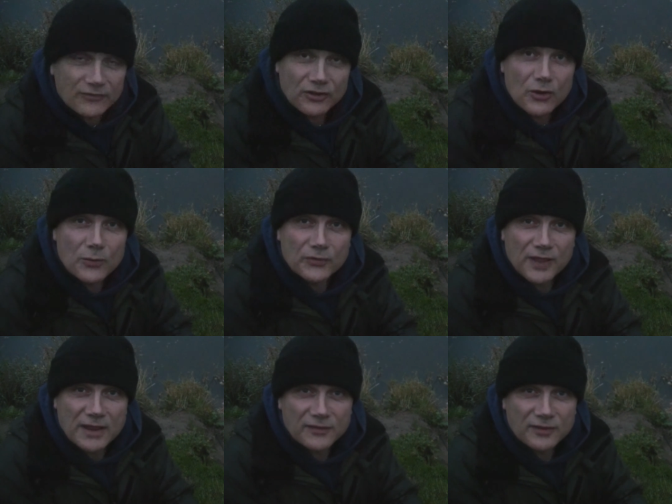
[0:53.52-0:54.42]
as I always
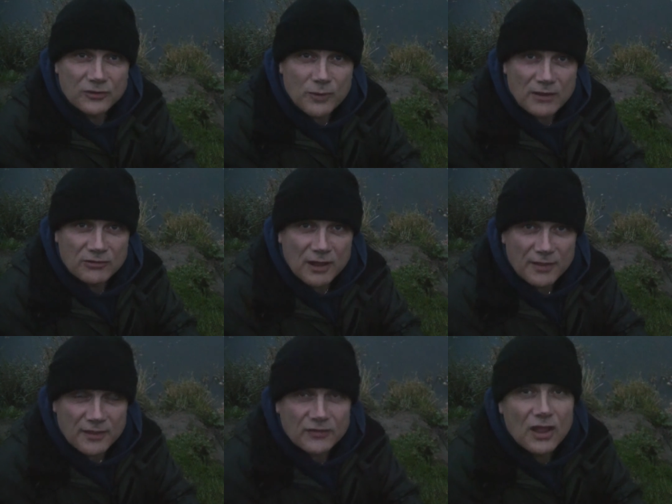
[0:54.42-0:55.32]
say in a situation
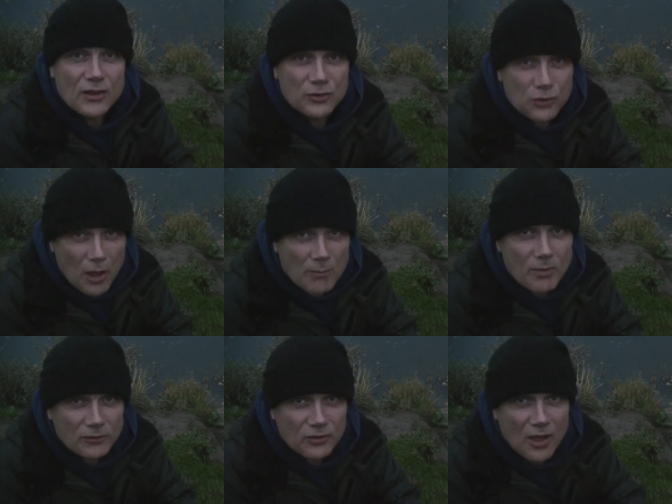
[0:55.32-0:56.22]
like this, not
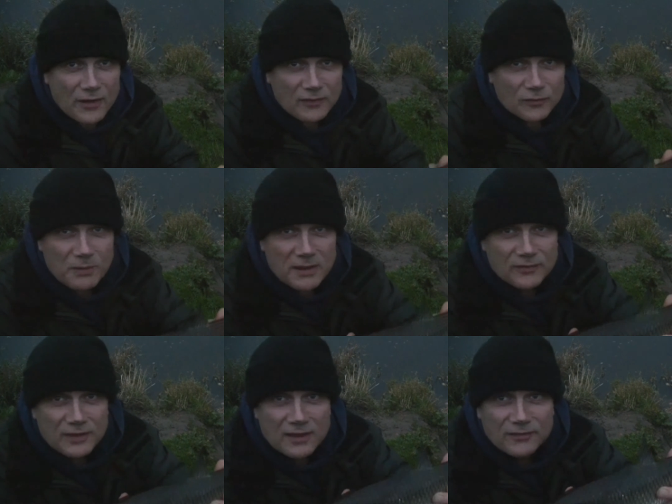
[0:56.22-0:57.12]
my target
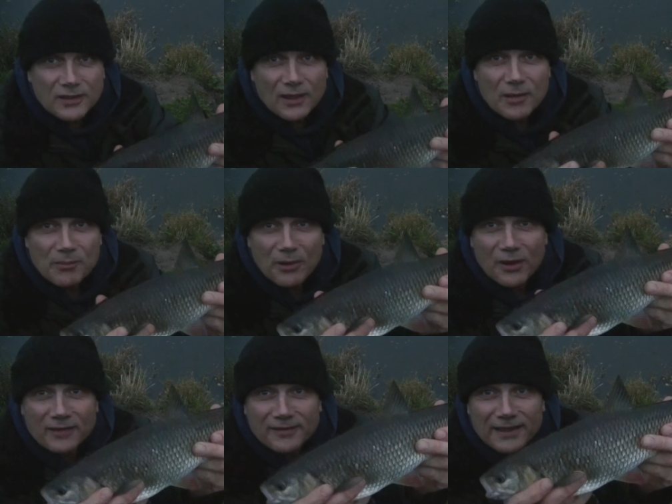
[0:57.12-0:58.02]
species,
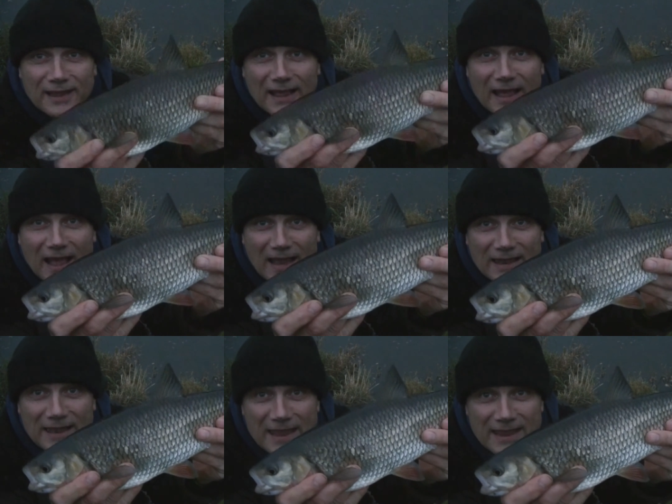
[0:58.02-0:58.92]
but at
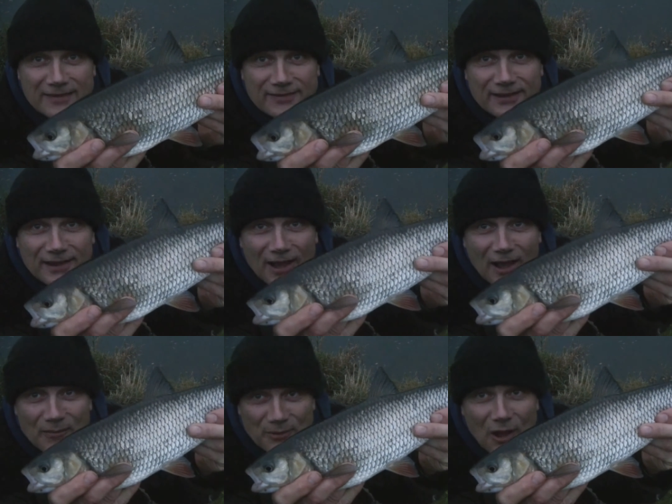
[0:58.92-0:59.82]
least
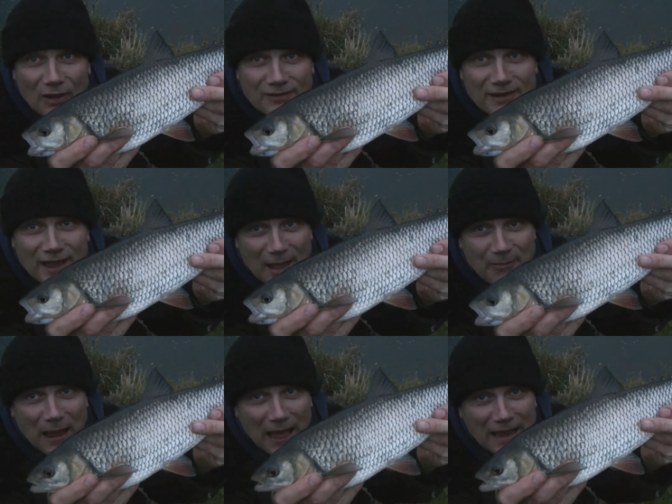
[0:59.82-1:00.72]
I'm not a
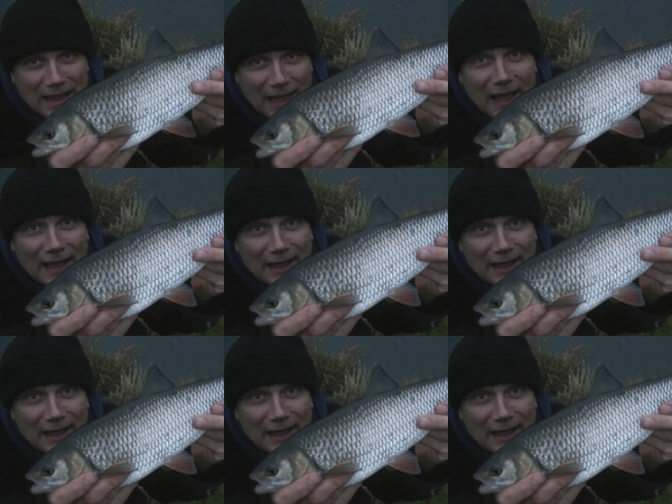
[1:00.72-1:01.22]
blanker.